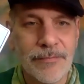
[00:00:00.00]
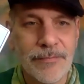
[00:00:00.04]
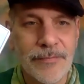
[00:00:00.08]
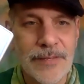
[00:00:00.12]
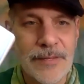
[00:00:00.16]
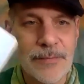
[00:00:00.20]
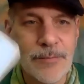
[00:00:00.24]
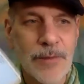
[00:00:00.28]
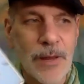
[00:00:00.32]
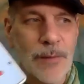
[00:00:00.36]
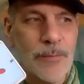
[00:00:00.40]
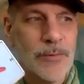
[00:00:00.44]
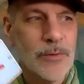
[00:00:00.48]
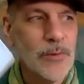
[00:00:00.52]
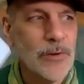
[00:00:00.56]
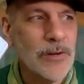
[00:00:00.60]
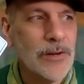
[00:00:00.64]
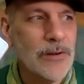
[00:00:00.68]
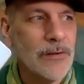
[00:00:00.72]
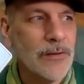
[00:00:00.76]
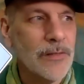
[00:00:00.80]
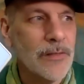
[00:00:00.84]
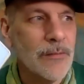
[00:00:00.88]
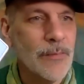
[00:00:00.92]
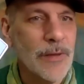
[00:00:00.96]
sometimes when
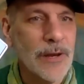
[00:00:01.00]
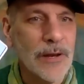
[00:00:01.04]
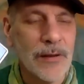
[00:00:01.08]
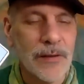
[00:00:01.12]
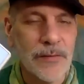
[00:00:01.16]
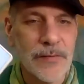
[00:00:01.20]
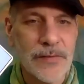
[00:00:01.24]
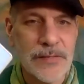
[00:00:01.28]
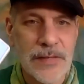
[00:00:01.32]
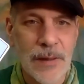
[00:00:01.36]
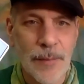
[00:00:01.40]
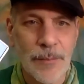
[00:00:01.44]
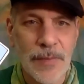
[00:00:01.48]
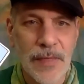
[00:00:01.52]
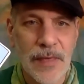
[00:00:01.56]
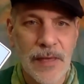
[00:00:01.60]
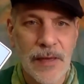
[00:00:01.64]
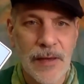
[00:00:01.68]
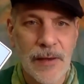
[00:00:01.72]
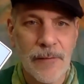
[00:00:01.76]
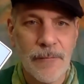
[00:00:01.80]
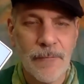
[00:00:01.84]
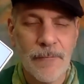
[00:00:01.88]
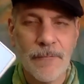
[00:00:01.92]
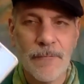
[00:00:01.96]
you're in the middle of
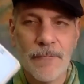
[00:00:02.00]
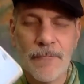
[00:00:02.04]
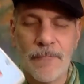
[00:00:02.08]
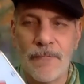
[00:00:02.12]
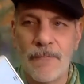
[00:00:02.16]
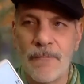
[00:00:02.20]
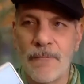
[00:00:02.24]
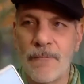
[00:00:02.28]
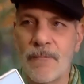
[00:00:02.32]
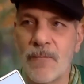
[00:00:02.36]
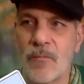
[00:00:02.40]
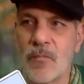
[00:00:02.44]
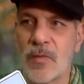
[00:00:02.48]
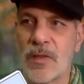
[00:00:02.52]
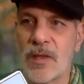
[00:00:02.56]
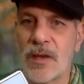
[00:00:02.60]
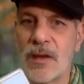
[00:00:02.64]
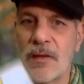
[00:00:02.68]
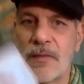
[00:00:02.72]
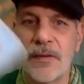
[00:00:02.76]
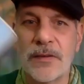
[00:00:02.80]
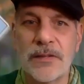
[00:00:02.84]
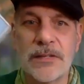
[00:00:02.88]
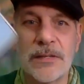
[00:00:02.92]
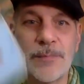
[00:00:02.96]
something,
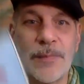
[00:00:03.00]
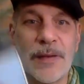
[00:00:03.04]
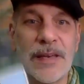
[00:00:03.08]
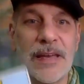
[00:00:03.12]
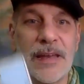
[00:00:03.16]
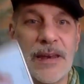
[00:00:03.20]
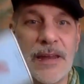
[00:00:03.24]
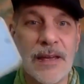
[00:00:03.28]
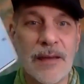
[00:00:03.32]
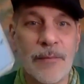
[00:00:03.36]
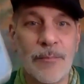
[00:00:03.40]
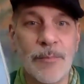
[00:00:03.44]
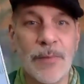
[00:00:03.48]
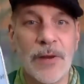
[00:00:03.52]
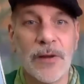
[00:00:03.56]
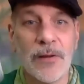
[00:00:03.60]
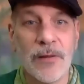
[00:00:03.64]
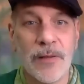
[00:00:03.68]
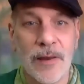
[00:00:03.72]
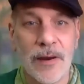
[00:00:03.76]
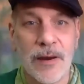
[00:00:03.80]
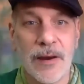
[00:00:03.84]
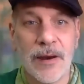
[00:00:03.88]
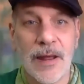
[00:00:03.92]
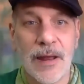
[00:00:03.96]
there's a beginning, a
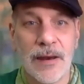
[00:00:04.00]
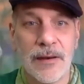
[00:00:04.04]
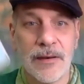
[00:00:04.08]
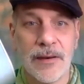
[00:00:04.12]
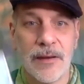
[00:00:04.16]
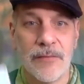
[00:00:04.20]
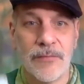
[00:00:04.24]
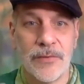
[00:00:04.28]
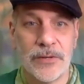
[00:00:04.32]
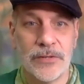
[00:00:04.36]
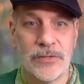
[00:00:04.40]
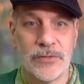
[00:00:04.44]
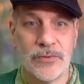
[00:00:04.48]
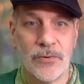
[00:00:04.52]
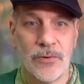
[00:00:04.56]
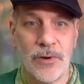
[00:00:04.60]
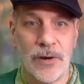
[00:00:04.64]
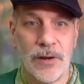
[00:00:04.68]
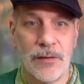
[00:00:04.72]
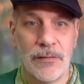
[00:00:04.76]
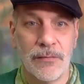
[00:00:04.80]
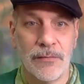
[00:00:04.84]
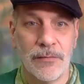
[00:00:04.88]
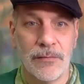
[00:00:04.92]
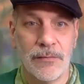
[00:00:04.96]
middle, and an end to every story.
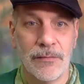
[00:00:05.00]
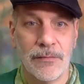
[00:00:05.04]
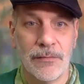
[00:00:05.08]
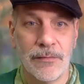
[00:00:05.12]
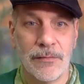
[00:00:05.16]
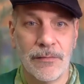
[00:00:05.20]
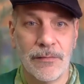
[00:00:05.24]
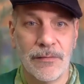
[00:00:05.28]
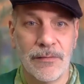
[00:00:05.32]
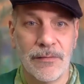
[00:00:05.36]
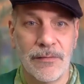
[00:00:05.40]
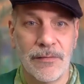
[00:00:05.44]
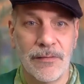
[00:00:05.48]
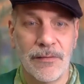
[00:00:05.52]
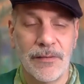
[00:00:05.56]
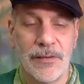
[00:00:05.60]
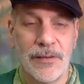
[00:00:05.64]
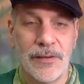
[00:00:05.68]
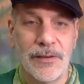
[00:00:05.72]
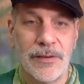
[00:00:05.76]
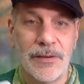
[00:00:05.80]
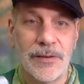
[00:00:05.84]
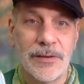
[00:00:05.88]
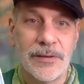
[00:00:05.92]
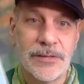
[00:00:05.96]

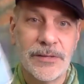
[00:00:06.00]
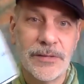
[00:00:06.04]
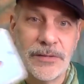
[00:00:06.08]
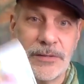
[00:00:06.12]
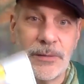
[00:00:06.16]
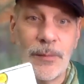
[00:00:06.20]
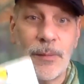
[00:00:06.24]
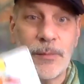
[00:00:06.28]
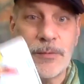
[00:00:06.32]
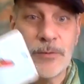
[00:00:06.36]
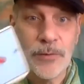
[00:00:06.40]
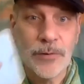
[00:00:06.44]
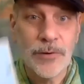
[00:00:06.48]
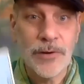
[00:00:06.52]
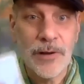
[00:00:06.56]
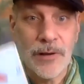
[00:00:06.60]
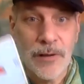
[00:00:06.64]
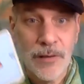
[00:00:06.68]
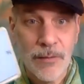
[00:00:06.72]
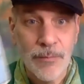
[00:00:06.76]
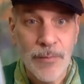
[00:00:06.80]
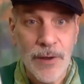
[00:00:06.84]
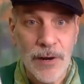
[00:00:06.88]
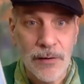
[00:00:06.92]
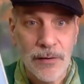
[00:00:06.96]
So sometimes when you're
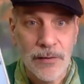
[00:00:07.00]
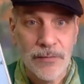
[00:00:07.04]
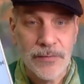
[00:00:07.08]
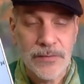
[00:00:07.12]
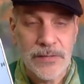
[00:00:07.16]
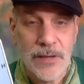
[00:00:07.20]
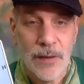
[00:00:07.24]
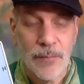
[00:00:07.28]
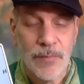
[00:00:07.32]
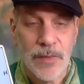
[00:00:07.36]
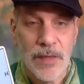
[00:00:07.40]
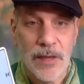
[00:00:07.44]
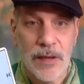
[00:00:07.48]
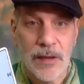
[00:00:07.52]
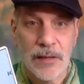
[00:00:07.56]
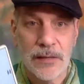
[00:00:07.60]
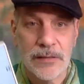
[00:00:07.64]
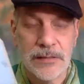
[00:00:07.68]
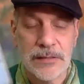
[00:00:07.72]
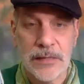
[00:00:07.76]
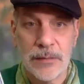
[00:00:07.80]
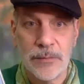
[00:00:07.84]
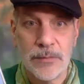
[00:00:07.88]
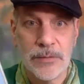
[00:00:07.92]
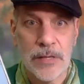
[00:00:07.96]
in the middle of something,
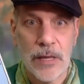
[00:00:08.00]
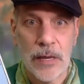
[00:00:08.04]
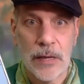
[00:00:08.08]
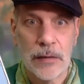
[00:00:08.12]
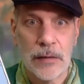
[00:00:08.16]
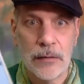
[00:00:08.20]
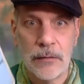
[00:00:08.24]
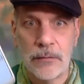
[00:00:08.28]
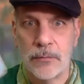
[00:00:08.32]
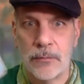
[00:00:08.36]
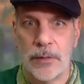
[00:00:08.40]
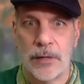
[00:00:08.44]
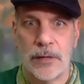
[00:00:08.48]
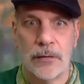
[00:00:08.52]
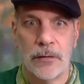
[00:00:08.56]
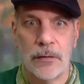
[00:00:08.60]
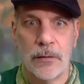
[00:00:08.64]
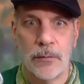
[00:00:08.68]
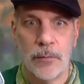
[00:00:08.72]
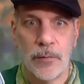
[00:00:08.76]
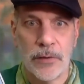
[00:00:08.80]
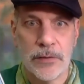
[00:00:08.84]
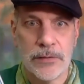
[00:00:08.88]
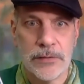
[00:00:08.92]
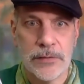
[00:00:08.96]
it seems like, oh my
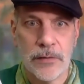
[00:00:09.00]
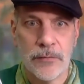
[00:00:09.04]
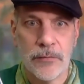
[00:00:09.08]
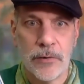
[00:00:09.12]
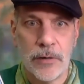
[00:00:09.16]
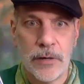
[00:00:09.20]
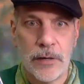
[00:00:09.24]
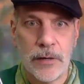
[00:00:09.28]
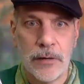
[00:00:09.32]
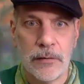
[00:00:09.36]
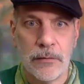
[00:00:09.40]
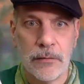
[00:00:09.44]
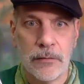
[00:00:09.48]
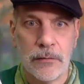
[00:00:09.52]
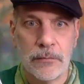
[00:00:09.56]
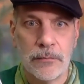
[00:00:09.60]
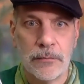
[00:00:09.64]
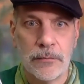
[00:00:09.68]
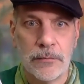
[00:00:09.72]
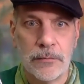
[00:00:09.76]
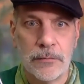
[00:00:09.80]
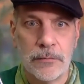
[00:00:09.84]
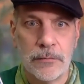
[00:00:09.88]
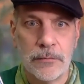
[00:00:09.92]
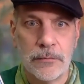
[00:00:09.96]
God, will this ever end?
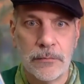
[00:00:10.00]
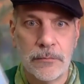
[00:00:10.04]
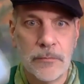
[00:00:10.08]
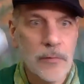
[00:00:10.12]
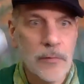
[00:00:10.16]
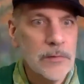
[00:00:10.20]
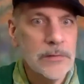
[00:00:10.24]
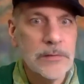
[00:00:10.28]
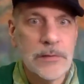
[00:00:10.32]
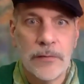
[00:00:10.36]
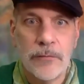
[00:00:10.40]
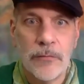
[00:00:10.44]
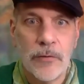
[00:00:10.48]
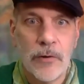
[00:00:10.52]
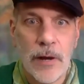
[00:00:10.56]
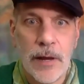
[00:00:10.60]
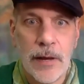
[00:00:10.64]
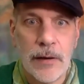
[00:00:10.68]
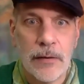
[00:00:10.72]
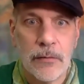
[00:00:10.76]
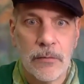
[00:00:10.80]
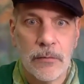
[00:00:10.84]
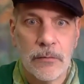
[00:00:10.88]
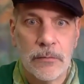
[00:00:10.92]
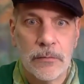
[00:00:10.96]
Will this ever
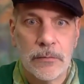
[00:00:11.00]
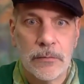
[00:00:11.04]
end?